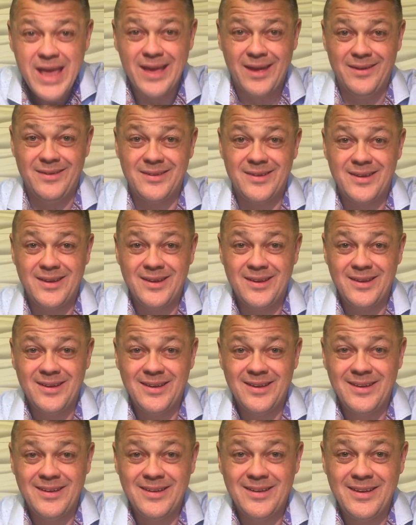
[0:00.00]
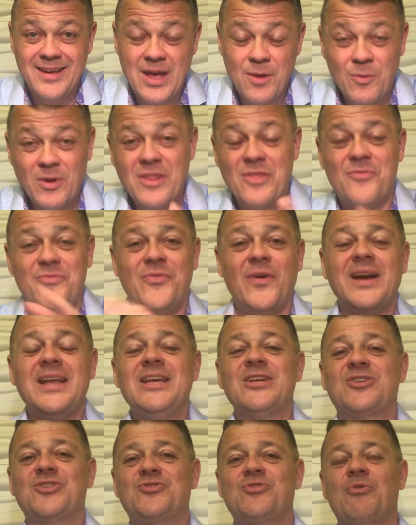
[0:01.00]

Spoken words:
it. And one of the funniest